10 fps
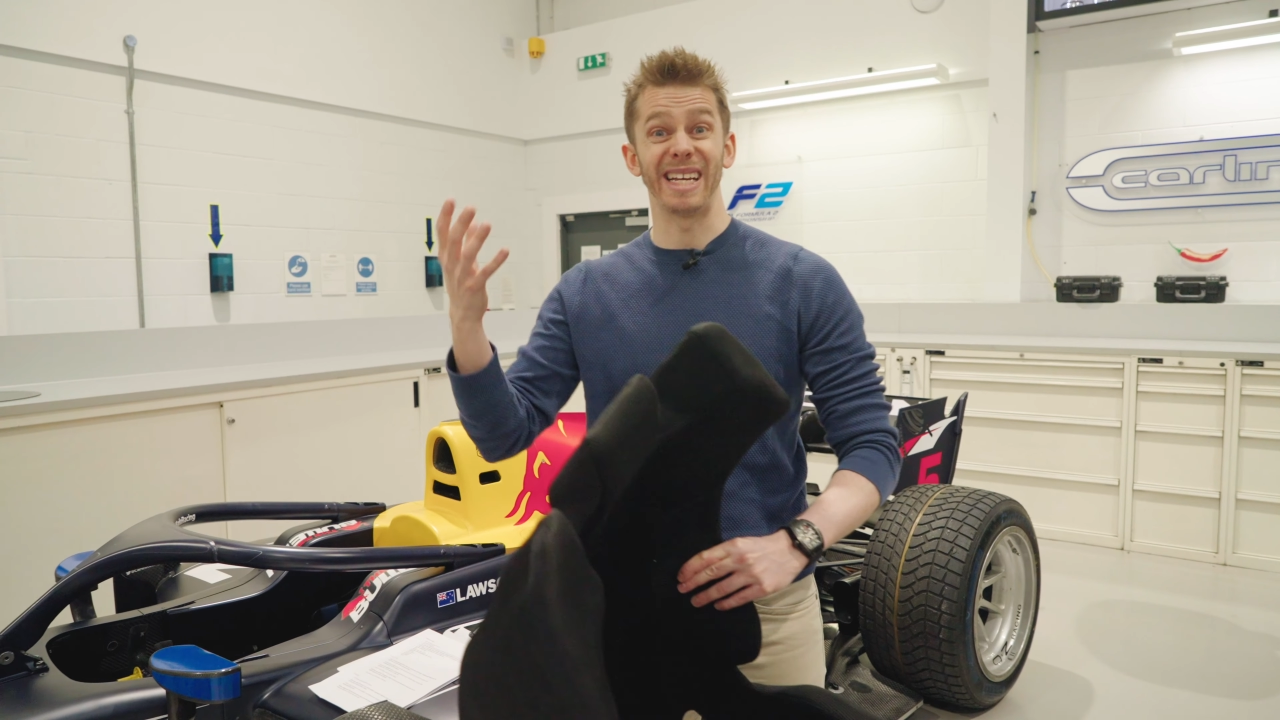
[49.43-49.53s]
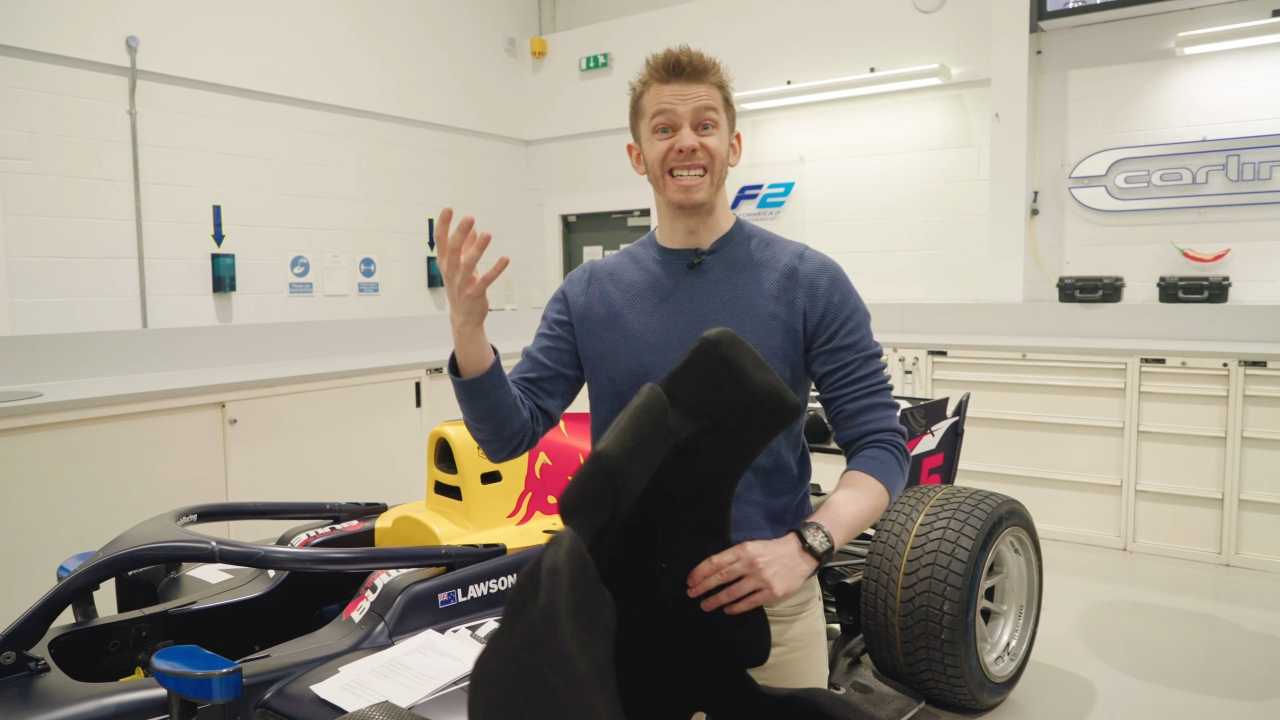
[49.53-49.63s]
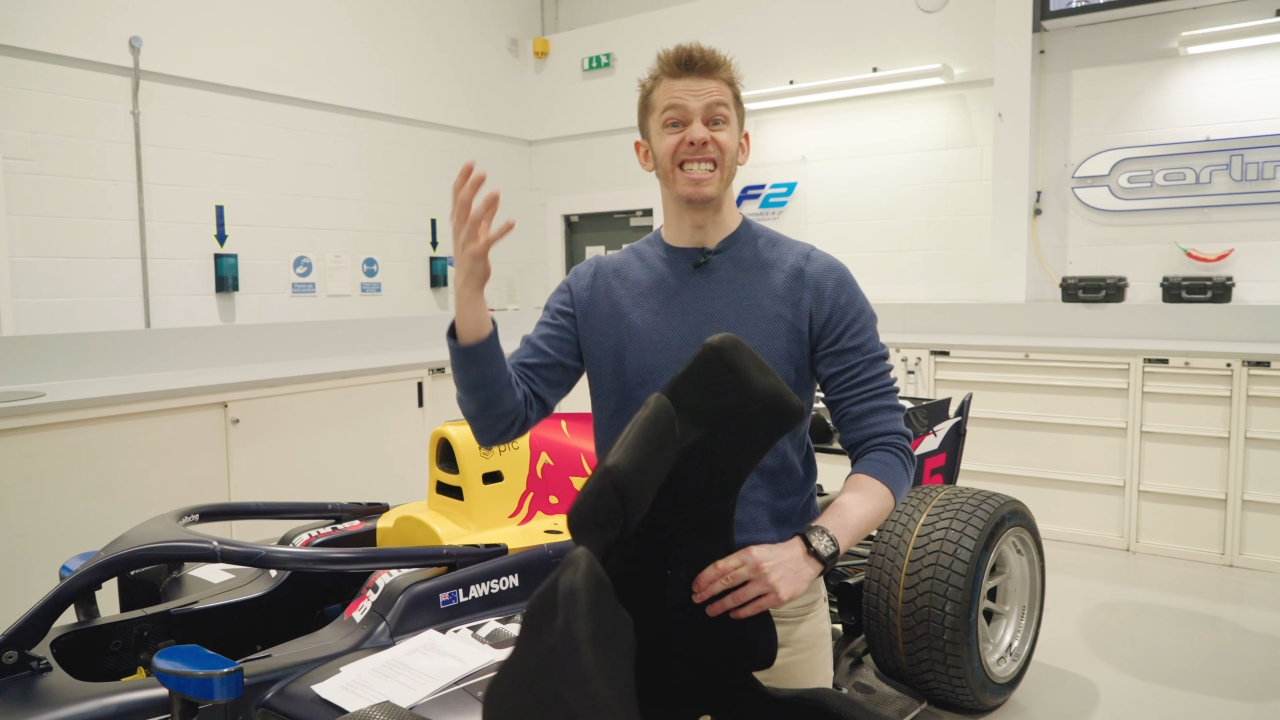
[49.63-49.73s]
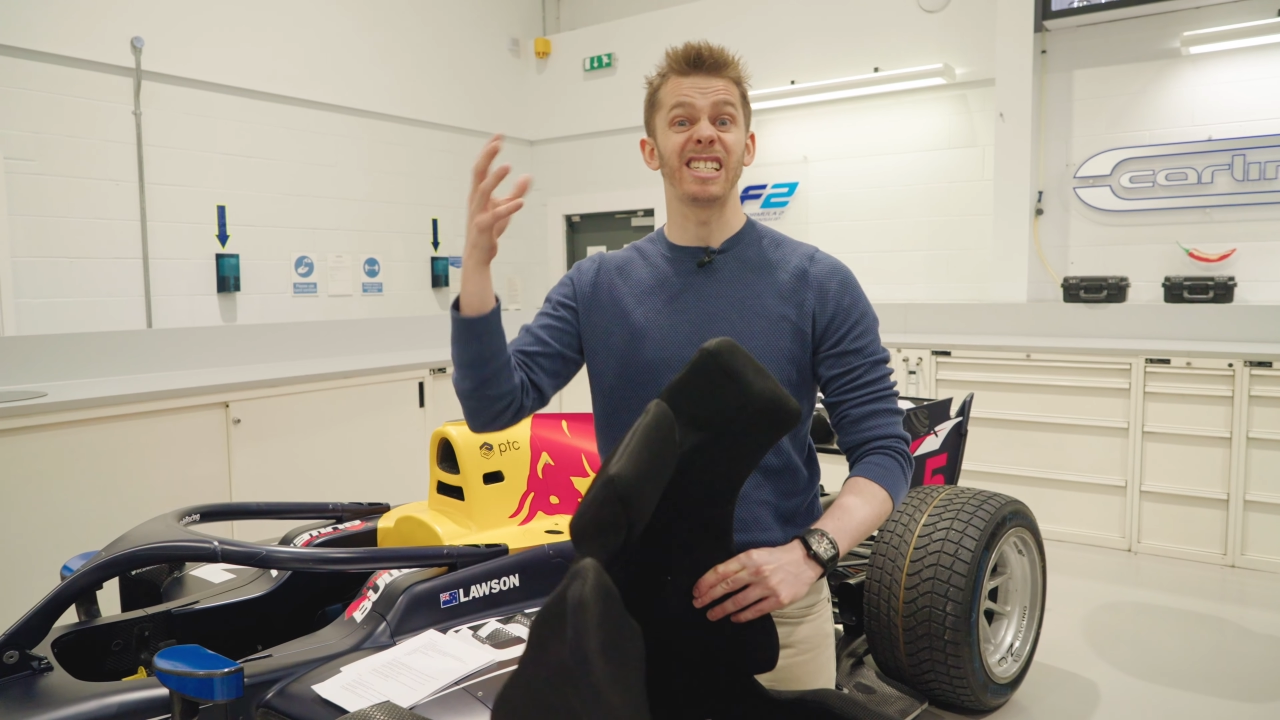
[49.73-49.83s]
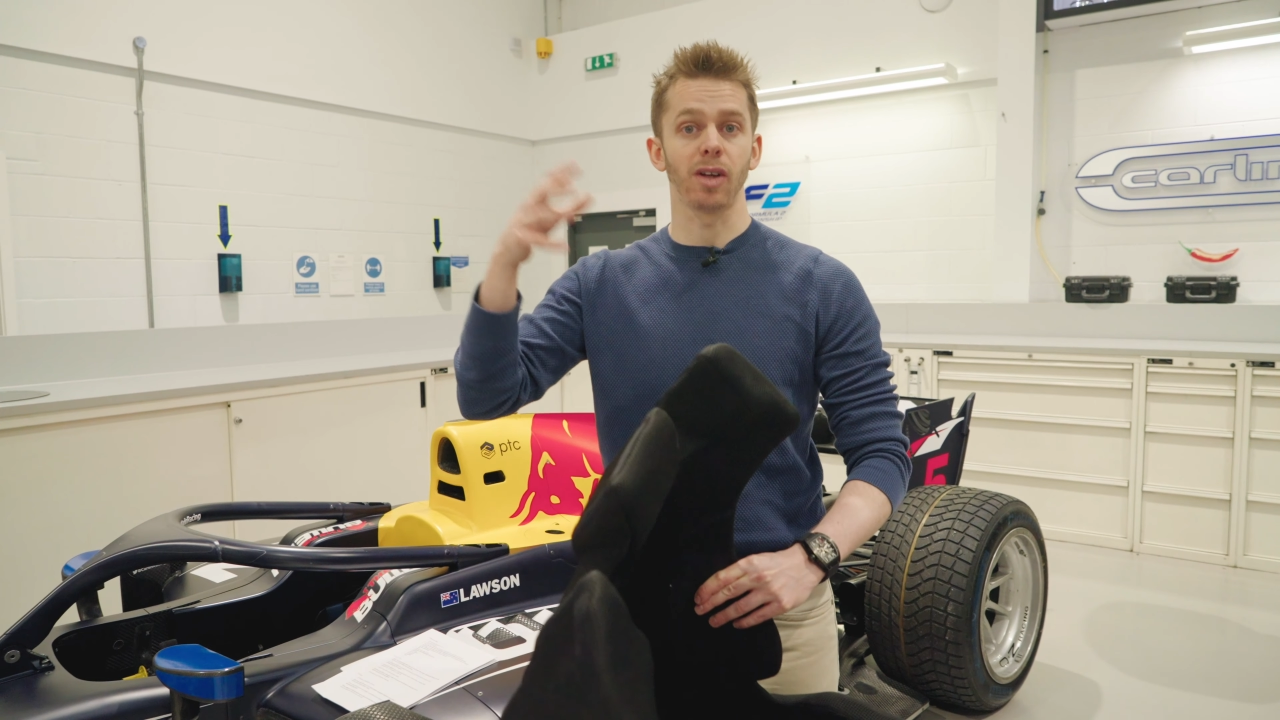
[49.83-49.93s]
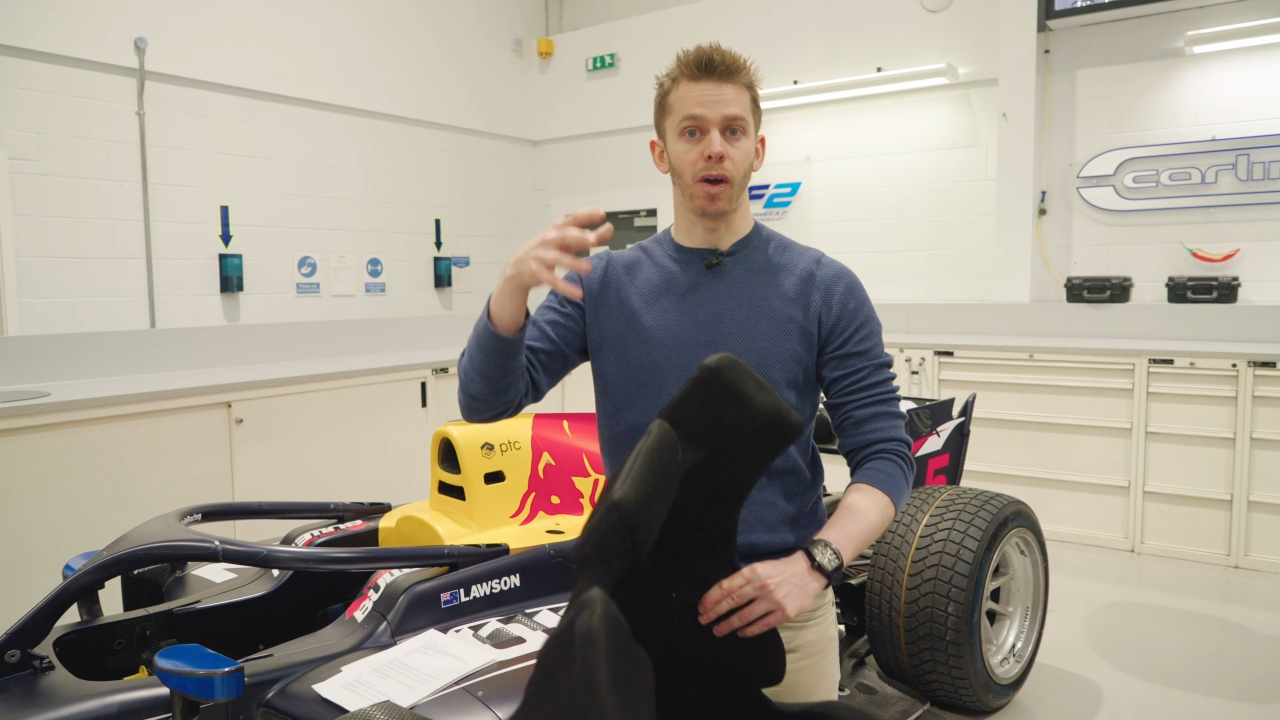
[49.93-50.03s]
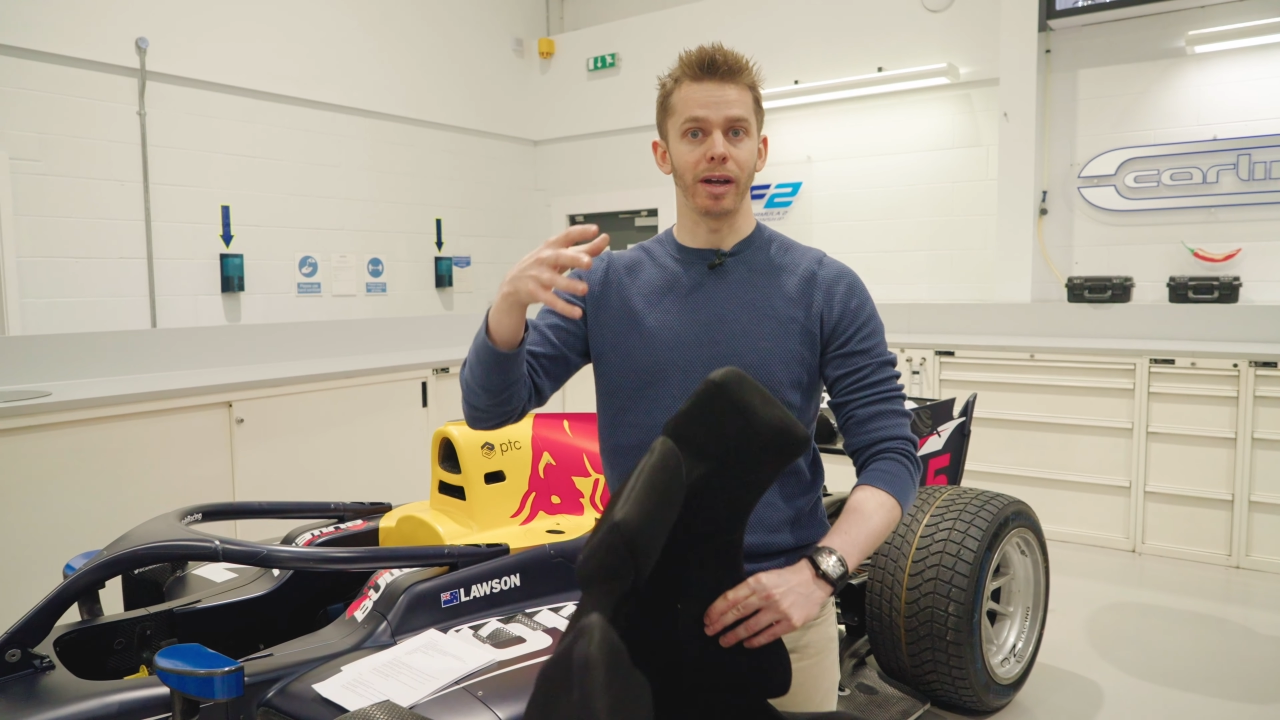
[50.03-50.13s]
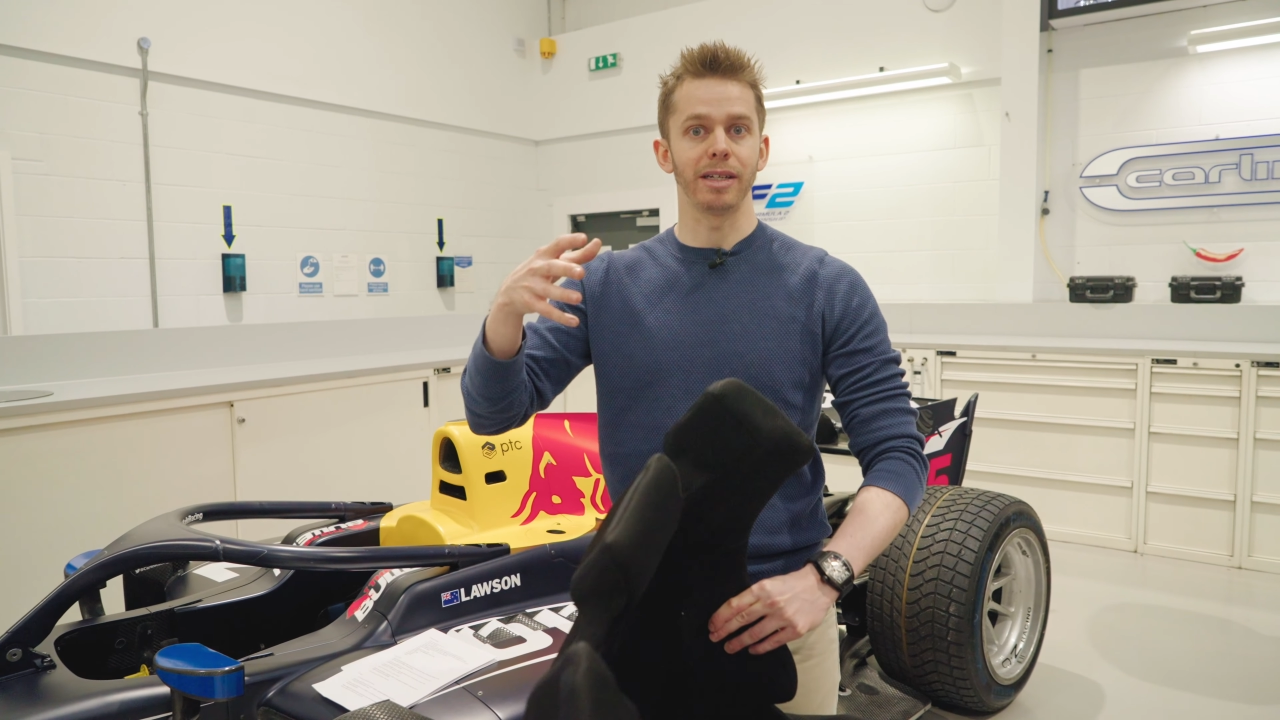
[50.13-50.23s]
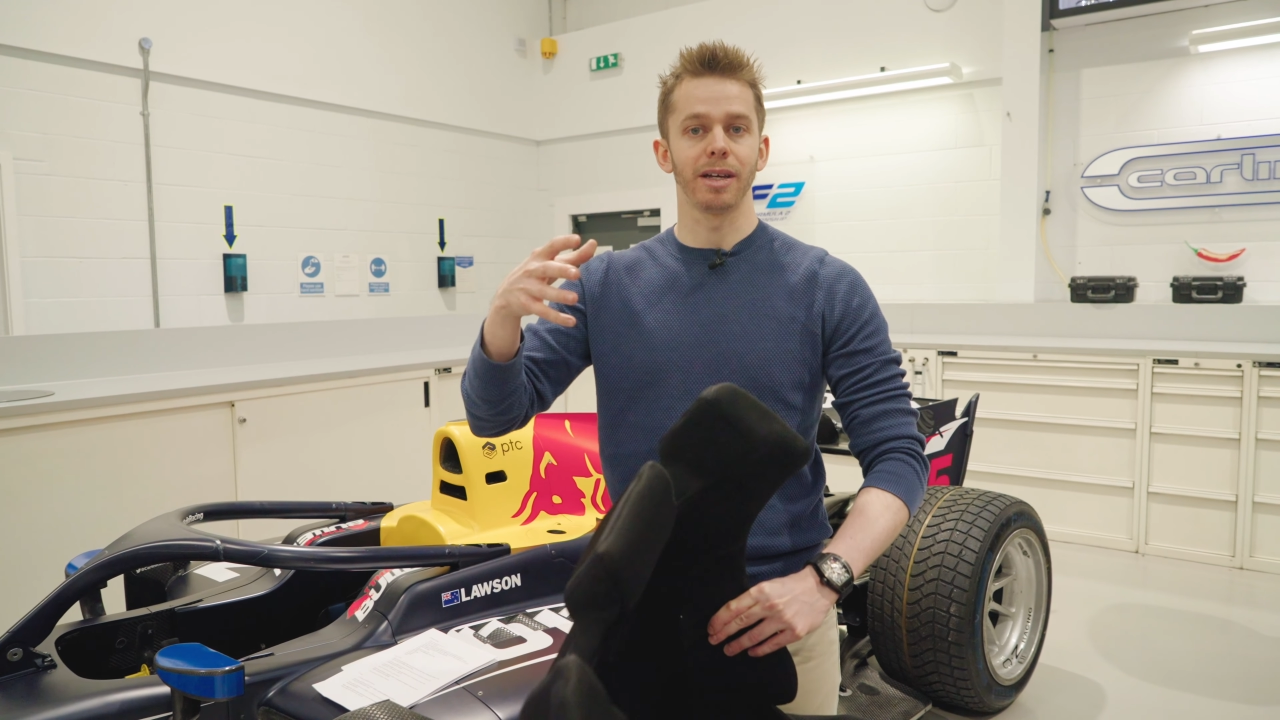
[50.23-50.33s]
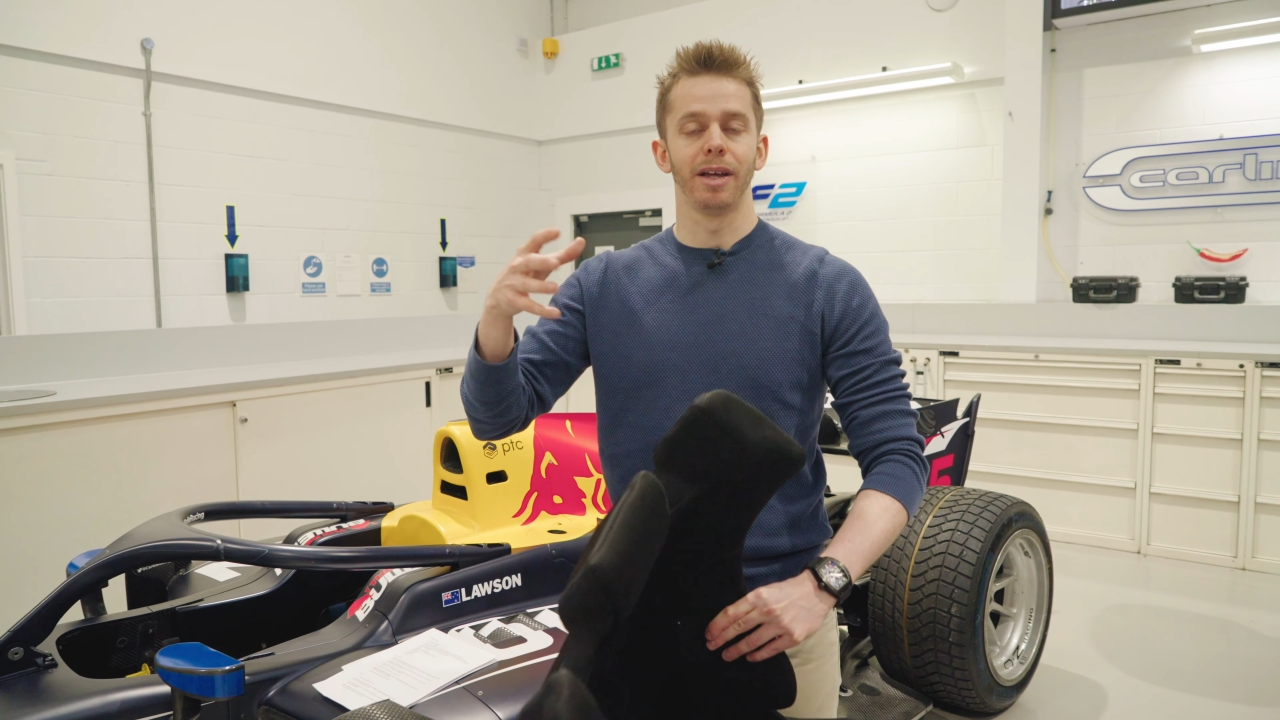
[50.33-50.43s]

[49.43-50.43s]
inside